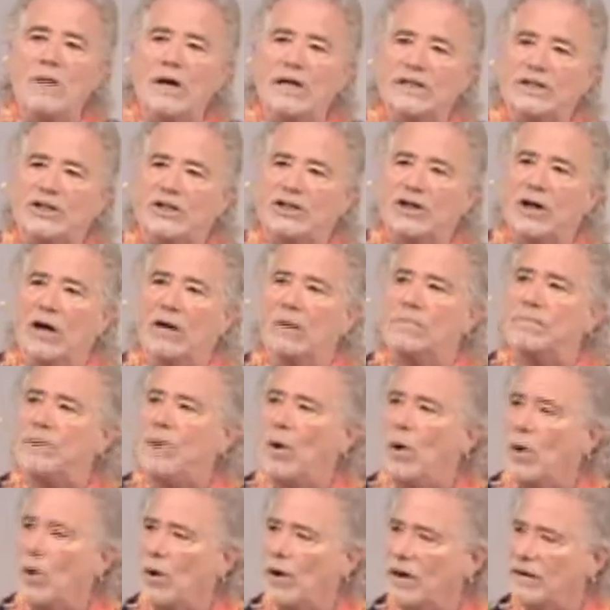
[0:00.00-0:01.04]
much a
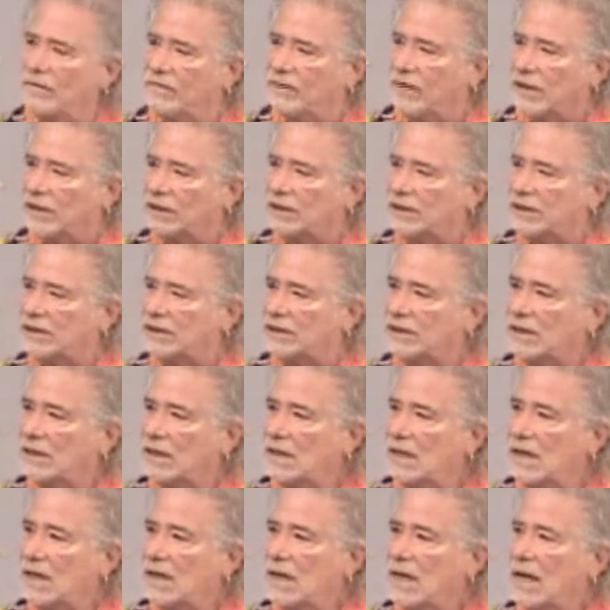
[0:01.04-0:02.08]
part of us
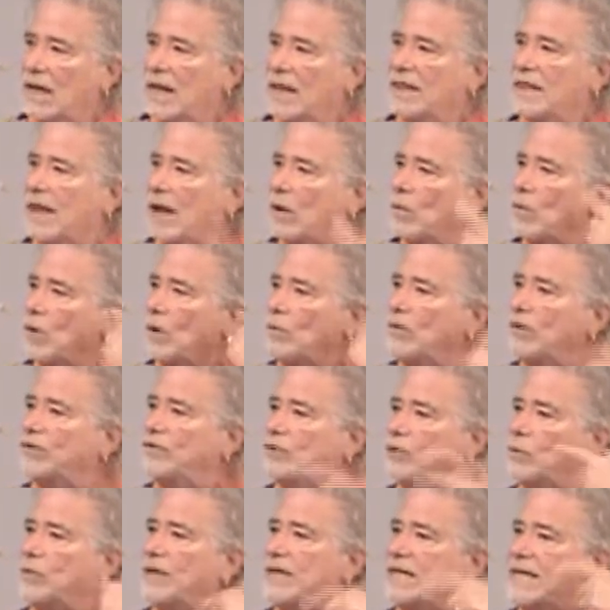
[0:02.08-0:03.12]
that when
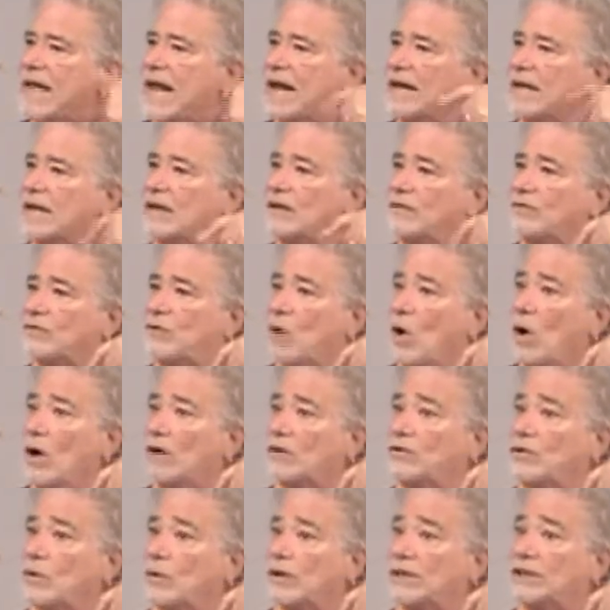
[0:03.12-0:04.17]
we're doing negative
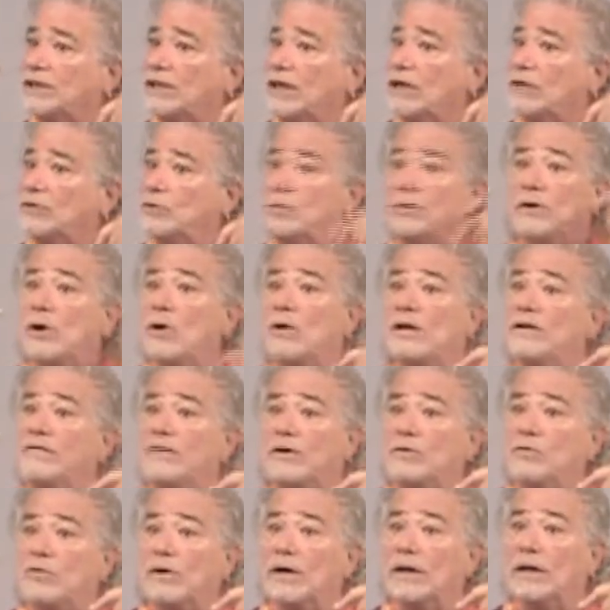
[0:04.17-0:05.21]
talk to ourselves, we don't
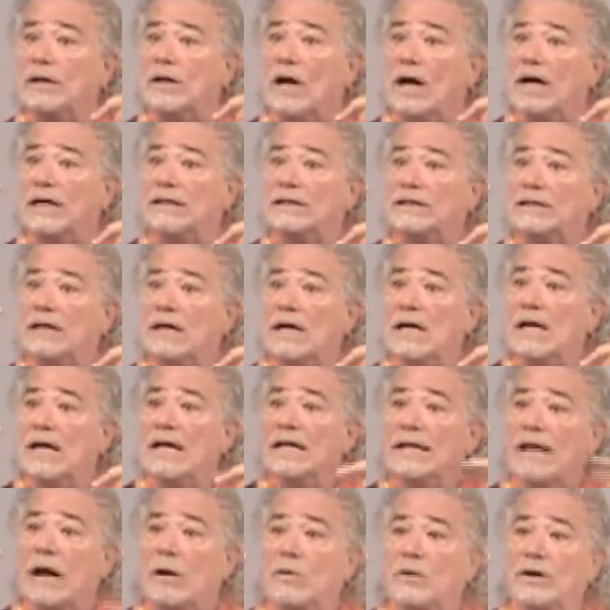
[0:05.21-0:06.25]
even realize
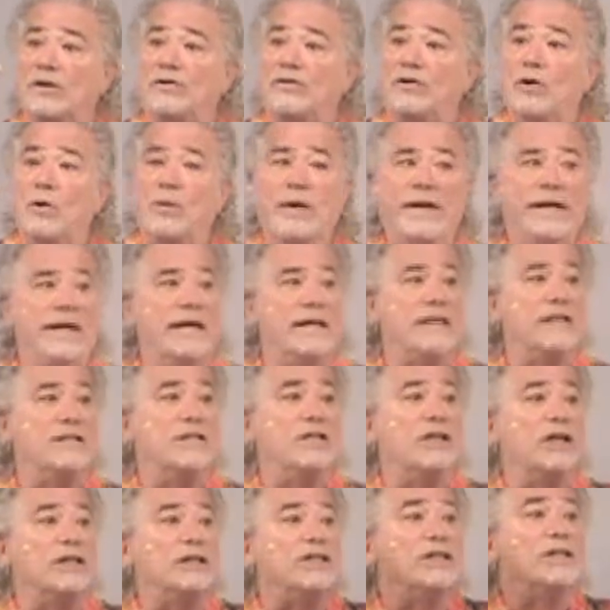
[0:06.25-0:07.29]
that we're doing it.
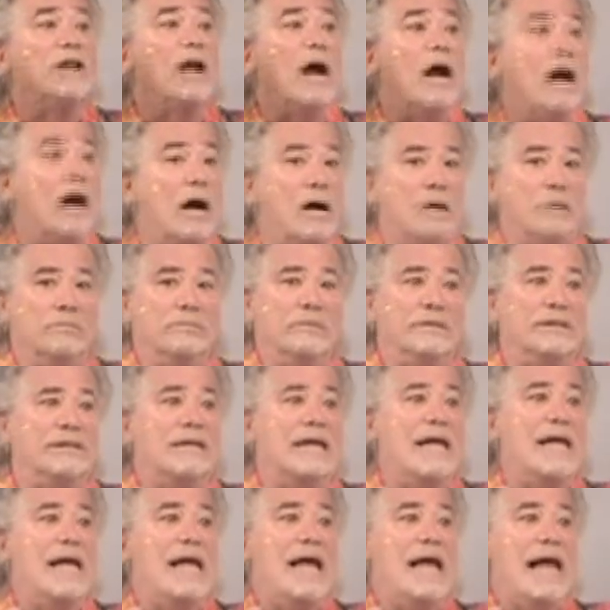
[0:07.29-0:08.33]
It just
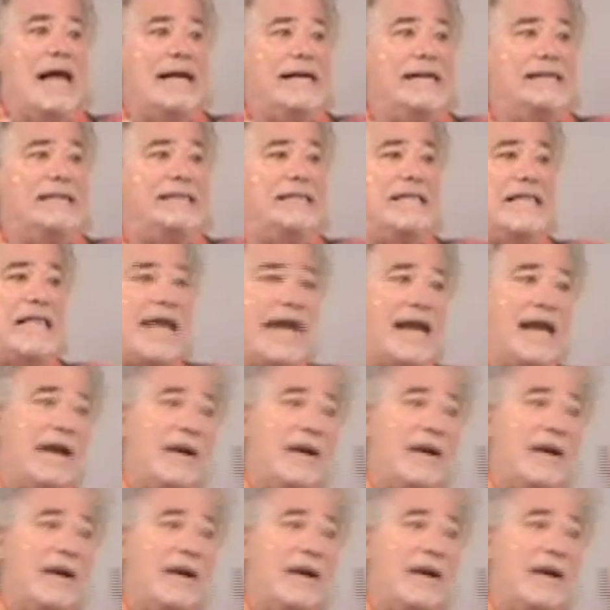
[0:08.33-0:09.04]
comes and it's